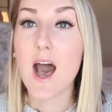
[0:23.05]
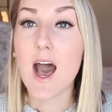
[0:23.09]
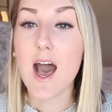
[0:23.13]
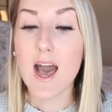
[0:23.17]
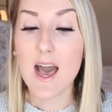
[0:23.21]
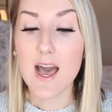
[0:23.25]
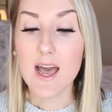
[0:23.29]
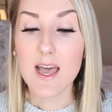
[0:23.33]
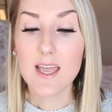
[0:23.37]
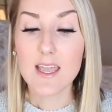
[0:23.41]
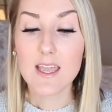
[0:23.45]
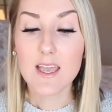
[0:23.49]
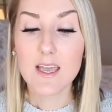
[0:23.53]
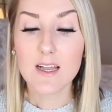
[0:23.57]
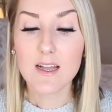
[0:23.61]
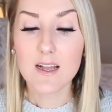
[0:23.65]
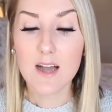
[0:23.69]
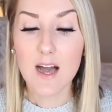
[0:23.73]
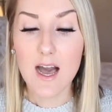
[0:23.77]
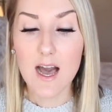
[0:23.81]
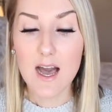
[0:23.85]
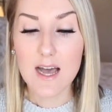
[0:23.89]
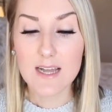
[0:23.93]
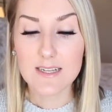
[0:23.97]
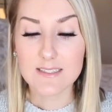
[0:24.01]
I
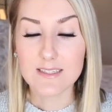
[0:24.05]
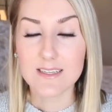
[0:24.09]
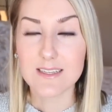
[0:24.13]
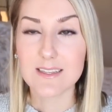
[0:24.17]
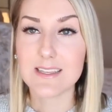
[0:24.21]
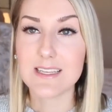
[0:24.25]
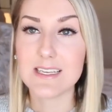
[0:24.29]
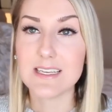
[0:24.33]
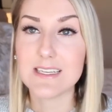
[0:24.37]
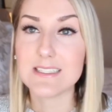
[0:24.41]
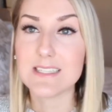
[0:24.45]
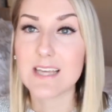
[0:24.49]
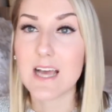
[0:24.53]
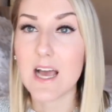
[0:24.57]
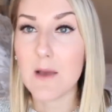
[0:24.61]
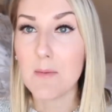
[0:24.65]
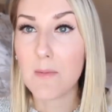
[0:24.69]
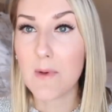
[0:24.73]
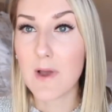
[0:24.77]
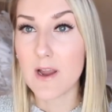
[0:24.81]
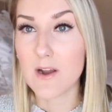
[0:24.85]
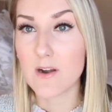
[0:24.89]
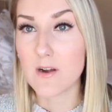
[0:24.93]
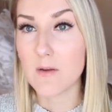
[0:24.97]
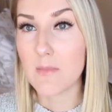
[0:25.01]
got the
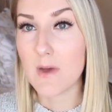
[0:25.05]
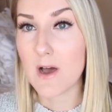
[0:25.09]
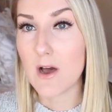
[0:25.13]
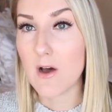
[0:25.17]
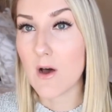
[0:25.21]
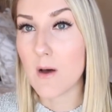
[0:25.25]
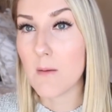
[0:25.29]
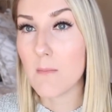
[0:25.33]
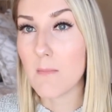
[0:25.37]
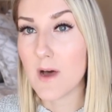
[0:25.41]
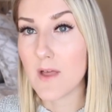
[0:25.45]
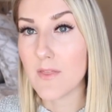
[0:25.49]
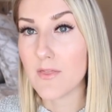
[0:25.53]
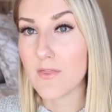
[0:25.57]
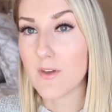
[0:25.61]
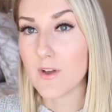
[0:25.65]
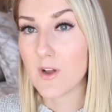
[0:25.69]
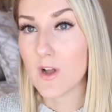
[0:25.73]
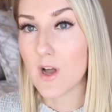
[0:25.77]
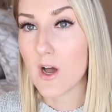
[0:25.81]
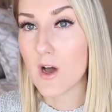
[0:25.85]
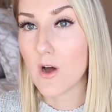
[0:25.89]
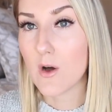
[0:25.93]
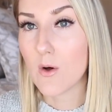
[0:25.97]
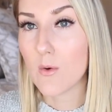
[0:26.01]
time iron about a month
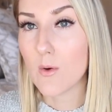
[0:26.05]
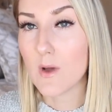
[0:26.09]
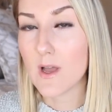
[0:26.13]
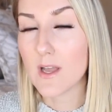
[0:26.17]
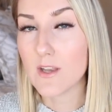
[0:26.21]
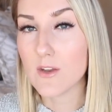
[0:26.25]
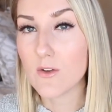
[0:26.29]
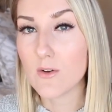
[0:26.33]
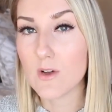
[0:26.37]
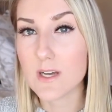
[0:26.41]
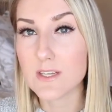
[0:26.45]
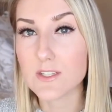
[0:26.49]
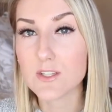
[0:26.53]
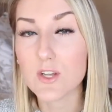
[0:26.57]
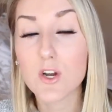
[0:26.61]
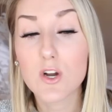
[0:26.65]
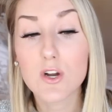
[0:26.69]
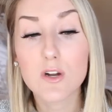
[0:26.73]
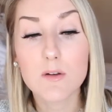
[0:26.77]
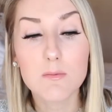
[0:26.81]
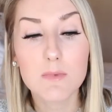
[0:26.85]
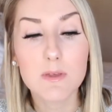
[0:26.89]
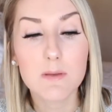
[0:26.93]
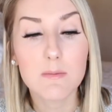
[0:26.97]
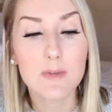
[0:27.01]
ago, and you guys
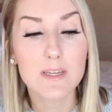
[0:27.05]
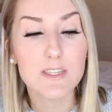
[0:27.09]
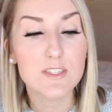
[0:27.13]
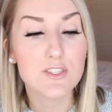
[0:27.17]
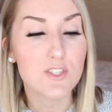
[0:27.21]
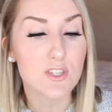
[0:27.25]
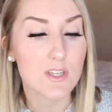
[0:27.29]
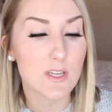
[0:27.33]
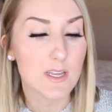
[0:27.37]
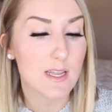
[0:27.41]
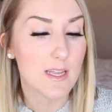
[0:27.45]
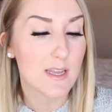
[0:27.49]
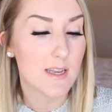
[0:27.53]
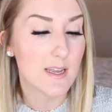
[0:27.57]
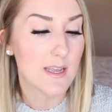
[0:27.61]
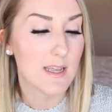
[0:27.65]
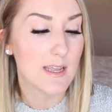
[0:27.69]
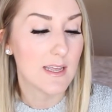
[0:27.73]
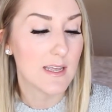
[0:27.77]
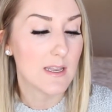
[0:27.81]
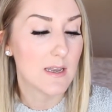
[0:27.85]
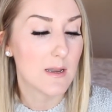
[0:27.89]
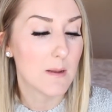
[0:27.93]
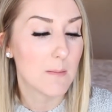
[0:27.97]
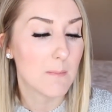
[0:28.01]
heard me mention it
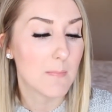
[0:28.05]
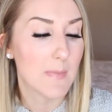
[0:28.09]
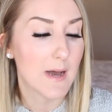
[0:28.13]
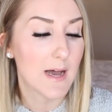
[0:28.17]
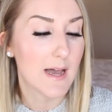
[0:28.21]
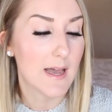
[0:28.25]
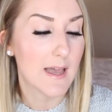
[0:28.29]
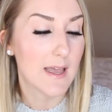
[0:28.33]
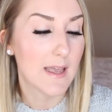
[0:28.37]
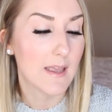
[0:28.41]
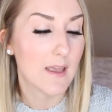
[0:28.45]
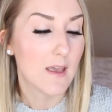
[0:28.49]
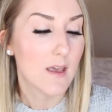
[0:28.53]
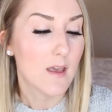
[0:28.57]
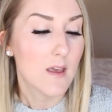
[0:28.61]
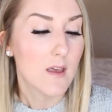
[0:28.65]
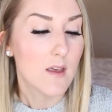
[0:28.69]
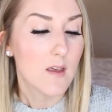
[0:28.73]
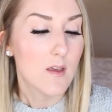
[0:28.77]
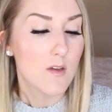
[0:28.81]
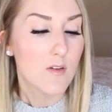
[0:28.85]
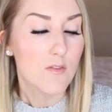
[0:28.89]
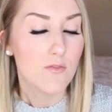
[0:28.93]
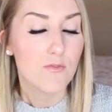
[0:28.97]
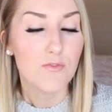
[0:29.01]
in my
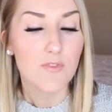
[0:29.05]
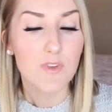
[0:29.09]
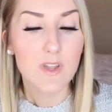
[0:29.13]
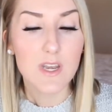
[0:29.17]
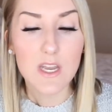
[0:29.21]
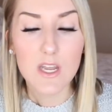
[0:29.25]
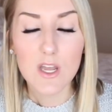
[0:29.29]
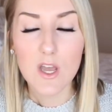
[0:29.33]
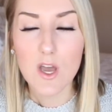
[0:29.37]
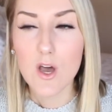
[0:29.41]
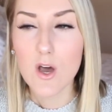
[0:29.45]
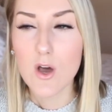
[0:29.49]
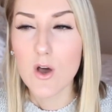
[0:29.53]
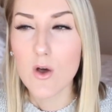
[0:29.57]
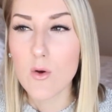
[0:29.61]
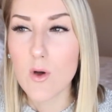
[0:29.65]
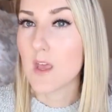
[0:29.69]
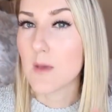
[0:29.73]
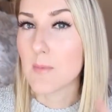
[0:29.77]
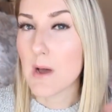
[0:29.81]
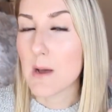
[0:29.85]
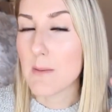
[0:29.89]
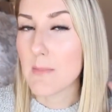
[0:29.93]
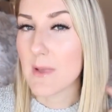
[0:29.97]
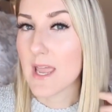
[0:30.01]
video
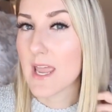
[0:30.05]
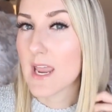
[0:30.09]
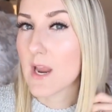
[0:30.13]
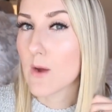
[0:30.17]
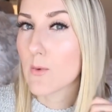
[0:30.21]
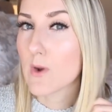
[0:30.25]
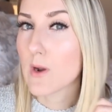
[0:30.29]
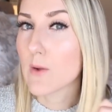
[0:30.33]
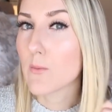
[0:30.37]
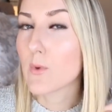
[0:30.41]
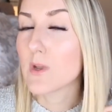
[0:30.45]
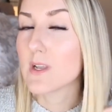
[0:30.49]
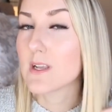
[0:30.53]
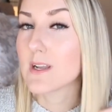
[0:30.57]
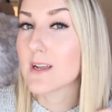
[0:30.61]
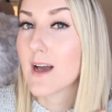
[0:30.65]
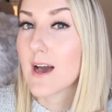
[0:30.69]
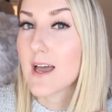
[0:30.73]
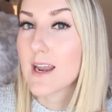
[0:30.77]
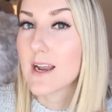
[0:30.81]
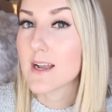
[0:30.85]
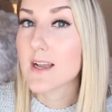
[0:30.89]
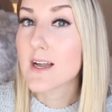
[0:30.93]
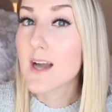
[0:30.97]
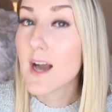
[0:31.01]
about my hair when I went and
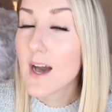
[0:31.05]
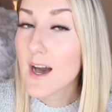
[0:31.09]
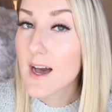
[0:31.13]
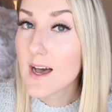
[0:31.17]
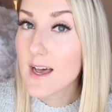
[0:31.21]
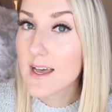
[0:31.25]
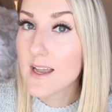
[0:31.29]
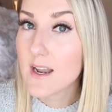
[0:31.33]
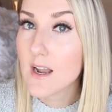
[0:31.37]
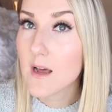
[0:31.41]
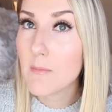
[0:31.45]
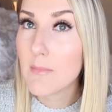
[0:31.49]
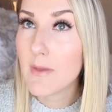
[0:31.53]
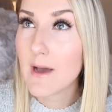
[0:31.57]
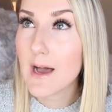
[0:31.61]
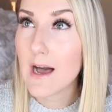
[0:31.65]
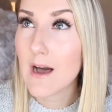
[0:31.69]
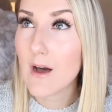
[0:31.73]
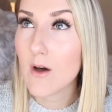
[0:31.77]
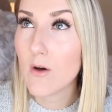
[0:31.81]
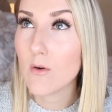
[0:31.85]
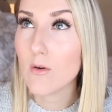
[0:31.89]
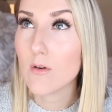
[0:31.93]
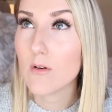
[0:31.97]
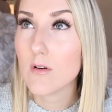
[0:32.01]
got it cut
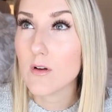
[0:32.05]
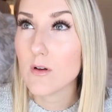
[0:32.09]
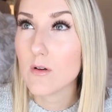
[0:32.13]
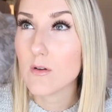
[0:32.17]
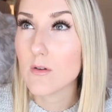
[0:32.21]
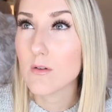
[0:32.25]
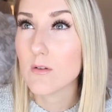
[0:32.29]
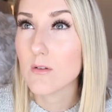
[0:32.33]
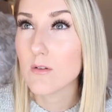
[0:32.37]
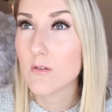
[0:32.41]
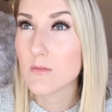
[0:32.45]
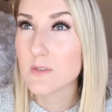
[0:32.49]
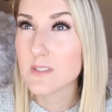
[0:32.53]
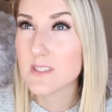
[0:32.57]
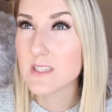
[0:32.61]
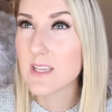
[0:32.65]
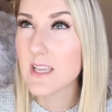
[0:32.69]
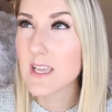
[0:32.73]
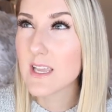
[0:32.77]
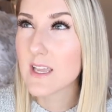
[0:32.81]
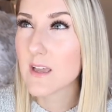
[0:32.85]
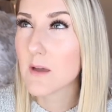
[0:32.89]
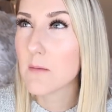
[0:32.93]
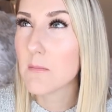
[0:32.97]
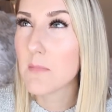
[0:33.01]
about, was it
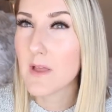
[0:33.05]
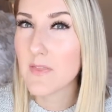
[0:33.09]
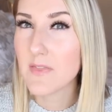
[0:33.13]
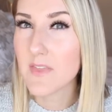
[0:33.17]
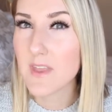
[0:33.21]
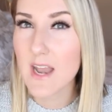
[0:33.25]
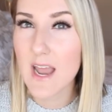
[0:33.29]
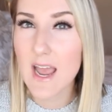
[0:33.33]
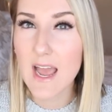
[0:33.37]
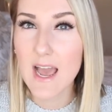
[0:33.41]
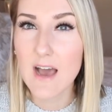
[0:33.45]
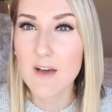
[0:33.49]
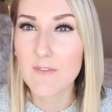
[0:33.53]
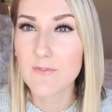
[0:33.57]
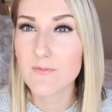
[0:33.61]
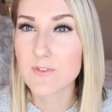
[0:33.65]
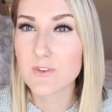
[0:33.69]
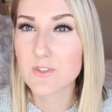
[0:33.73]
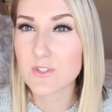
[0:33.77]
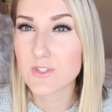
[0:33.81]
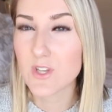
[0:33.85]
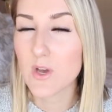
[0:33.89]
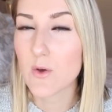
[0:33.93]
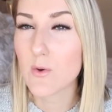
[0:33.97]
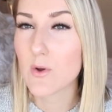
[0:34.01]
like a month and a half
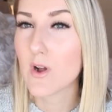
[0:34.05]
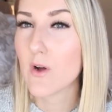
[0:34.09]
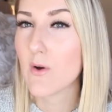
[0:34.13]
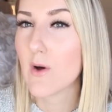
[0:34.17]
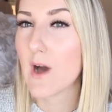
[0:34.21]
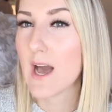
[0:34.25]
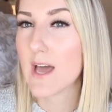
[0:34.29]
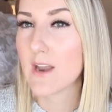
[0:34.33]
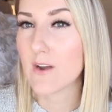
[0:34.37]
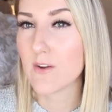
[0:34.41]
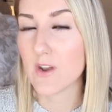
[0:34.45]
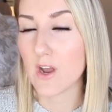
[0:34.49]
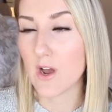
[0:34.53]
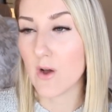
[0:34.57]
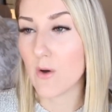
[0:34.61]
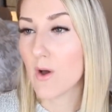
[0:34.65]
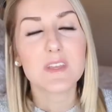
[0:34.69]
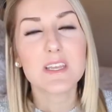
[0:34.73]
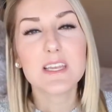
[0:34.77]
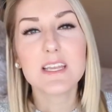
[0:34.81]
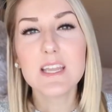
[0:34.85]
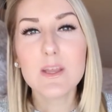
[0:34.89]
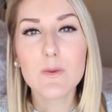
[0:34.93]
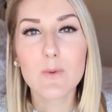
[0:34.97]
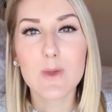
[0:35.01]
or so ago? I don't know.
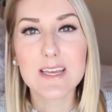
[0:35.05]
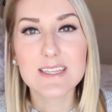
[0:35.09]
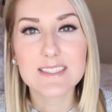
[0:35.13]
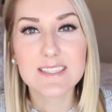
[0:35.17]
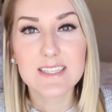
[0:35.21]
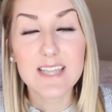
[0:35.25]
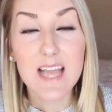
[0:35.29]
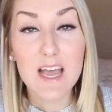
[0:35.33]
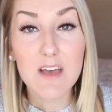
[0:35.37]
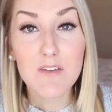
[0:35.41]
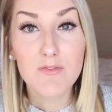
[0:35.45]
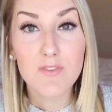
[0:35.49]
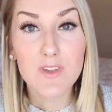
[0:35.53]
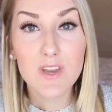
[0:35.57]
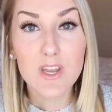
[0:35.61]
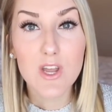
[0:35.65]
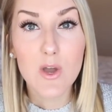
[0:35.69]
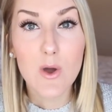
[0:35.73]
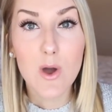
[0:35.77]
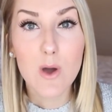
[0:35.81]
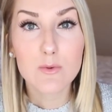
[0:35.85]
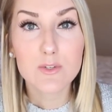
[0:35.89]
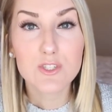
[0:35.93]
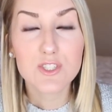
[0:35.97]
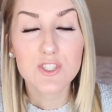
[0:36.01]
Anyways, in that
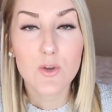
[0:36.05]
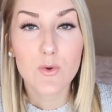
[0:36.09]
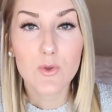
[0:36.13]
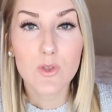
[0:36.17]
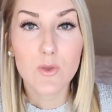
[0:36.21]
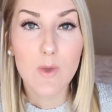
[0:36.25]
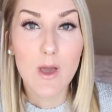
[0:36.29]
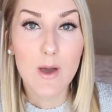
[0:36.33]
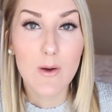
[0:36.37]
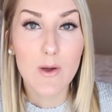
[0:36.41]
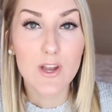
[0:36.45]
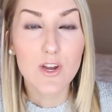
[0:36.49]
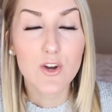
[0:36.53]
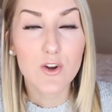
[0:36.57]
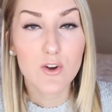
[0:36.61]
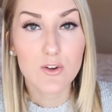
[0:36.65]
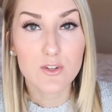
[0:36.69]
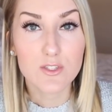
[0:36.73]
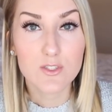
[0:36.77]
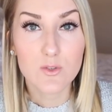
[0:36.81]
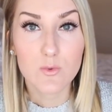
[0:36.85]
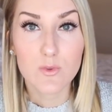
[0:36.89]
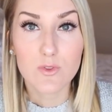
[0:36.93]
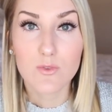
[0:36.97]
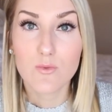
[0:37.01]
video I was showing you how I
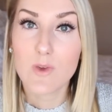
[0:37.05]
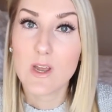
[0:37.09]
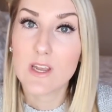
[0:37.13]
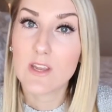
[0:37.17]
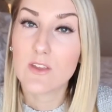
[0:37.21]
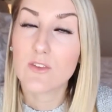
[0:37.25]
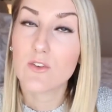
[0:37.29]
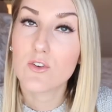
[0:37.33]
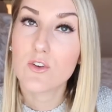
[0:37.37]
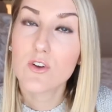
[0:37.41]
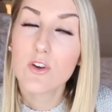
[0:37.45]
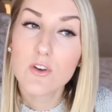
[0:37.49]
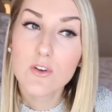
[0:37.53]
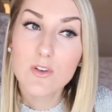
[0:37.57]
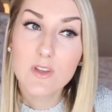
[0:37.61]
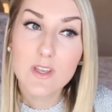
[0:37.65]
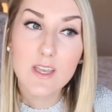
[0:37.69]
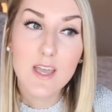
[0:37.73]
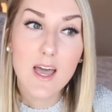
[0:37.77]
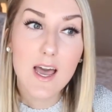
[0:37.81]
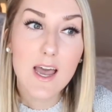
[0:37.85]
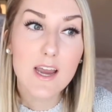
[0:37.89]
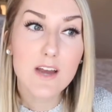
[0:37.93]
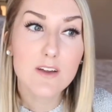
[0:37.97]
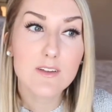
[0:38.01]
curled it with a regular
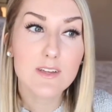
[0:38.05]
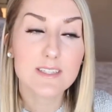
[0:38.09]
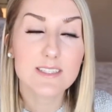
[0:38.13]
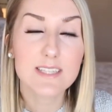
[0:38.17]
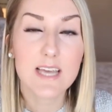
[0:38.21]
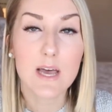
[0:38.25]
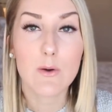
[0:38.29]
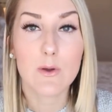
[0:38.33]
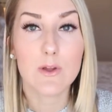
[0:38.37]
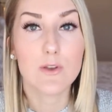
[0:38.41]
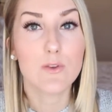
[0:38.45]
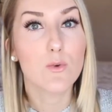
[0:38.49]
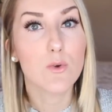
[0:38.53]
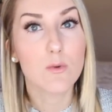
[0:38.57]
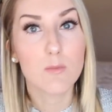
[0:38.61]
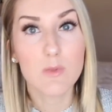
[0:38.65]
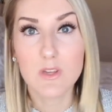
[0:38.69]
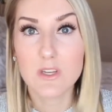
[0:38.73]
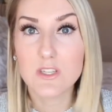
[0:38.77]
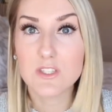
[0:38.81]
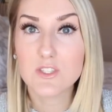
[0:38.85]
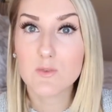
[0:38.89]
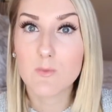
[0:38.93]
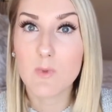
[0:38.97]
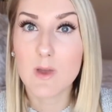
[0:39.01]
curling iron. That's how I
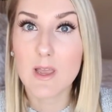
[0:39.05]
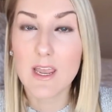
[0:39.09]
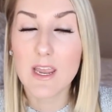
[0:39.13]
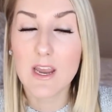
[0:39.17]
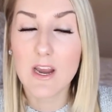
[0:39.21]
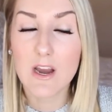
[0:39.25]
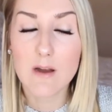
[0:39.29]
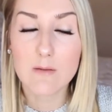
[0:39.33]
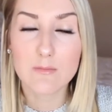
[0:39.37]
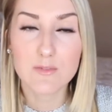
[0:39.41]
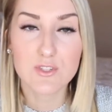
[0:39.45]
normally do my hair.